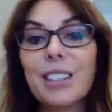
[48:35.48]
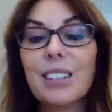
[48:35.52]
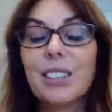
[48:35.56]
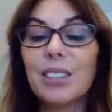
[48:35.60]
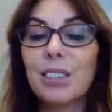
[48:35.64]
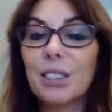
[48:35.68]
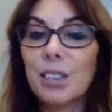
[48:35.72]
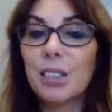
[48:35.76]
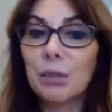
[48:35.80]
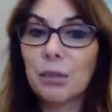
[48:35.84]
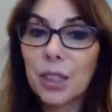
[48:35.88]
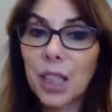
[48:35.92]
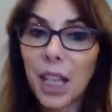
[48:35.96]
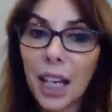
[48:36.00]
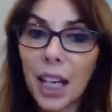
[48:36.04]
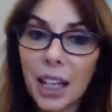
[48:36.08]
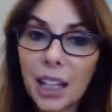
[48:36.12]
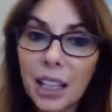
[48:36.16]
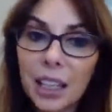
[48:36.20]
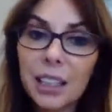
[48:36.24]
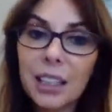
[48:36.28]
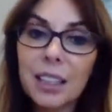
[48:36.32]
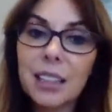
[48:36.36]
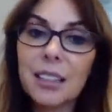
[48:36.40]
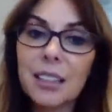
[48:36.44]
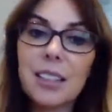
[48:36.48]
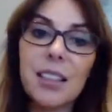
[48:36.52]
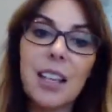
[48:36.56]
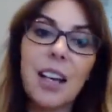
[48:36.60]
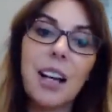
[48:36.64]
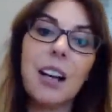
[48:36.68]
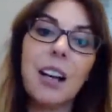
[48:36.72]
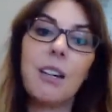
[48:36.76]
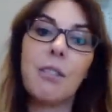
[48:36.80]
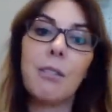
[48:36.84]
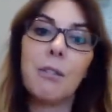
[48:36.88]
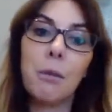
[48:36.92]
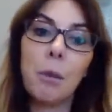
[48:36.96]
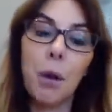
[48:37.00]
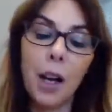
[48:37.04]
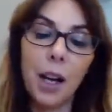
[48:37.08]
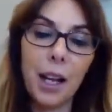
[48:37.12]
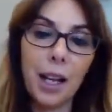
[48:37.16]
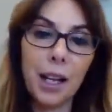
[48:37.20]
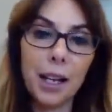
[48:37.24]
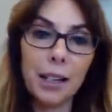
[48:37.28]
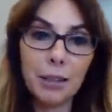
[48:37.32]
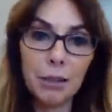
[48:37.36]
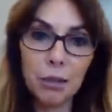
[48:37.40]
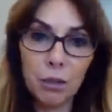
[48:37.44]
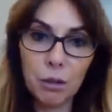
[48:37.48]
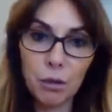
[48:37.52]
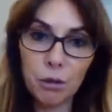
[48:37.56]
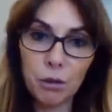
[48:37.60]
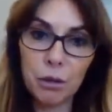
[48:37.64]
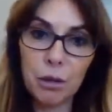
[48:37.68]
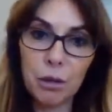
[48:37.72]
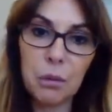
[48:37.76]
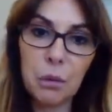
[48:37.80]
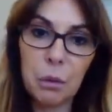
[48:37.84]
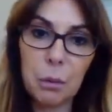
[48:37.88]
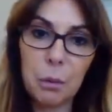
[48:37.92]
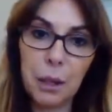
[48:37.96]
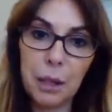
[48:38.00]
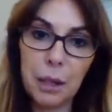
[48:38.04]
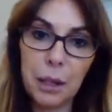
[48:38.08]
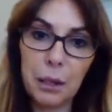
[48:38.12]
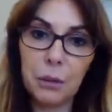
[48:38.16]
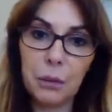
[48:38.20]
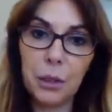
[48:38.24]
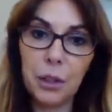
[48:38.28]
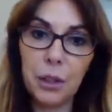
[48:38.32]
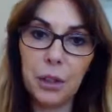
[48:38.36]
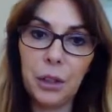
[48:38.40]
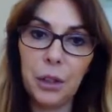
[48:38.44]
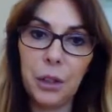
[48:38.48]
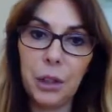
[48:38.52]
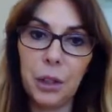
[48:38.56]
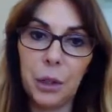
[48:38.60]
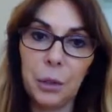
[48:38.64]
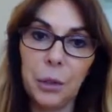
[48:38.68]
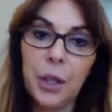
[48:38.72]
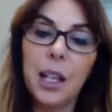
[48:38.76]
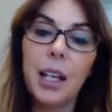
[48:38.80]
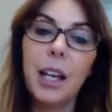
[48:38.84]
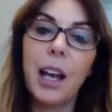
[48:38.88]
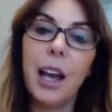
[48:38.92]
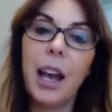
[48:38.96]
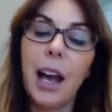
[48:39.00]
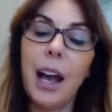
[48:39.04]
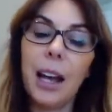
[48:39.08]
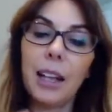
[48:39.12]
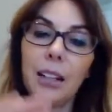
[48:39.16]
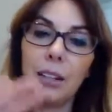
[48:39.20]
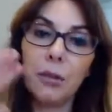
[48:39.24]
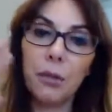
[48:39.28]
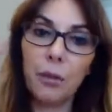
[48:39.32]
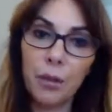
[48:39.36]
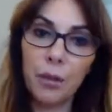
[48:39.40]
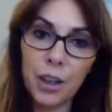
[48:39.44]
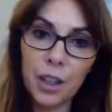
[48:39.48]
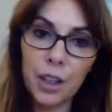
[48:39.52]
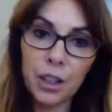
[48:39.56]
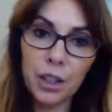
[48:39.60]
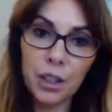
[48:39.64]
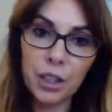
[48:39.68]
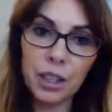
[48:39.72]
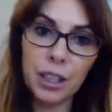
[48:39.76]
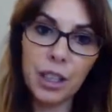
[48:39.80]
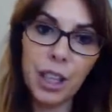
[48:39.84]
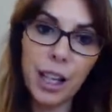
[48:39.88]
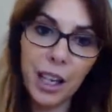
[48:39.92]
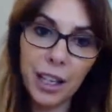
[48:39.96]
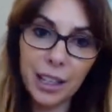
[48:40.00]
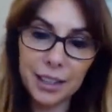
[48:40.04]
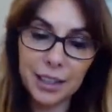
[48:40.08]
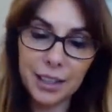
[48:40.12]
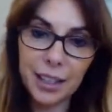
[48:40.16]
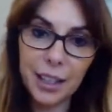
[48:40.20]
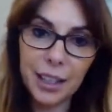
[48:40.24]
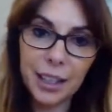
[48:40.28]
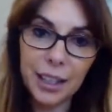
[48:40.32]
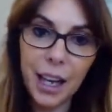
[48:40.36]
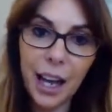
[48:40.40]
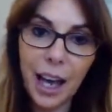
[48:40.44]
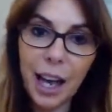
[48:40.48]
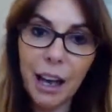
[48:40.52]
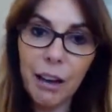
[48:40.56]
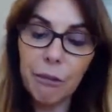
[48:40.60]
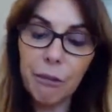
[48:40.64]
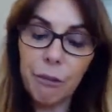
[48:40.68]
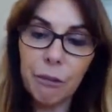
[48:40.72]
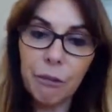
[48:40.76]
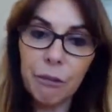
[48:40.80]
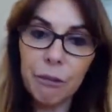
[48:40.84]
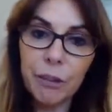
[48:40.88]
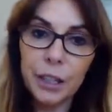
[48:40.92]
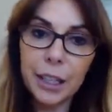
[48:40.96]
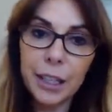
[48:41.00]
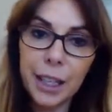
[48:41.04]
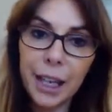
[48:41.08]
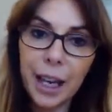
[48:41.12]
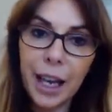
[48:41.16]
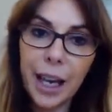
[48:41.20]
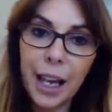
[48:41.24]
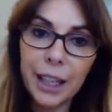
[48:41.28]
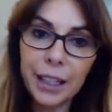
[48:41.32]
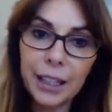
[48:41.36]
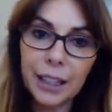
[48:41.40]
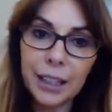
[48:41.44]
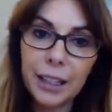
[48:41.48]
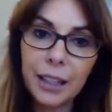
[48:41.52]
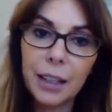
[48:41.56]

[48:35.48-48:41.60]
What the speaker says: So tell yourself what is true about you and visualize it every day.